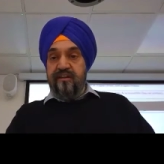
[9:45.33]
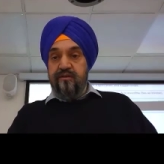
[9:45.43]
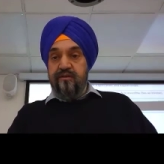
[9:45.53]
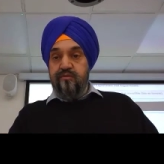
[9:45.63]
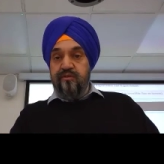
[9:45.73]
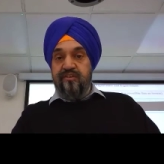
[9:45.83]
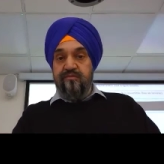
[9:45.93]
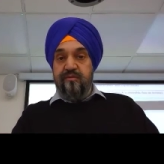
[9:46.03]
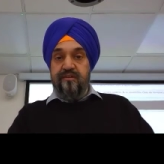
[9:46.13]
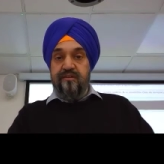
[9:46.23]
language, what does
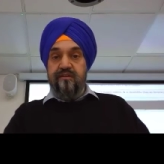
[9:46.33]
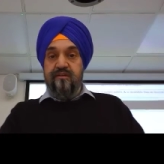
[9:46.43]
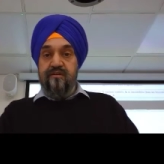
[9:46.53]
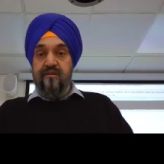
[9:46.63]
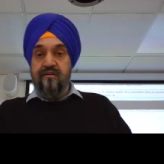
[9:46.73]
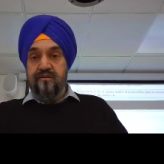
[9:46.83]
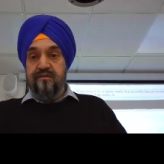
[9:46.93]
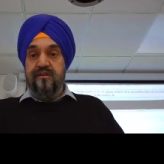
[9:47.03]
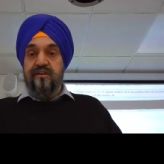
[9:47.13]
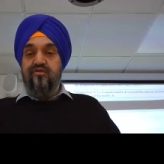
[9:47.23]
this mean?
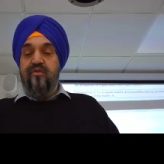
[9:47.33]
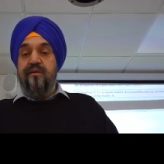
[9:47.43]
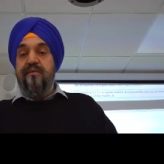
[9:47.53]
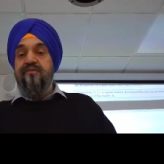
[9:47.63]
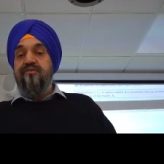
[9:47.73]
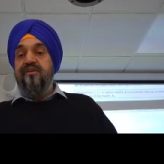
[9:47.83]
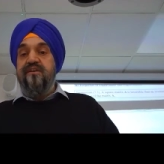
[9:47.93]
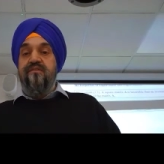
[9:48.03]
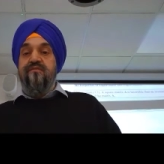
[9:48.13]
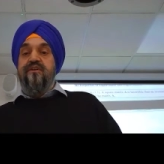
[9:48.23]
A square matrix A
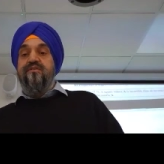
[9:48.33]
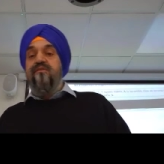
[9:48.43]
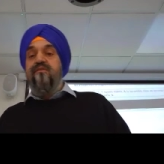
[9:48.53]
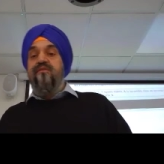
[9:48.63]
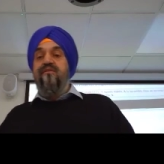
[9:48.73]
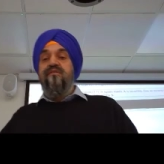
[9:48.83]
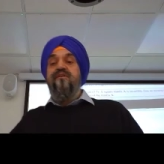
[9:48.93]
is invertible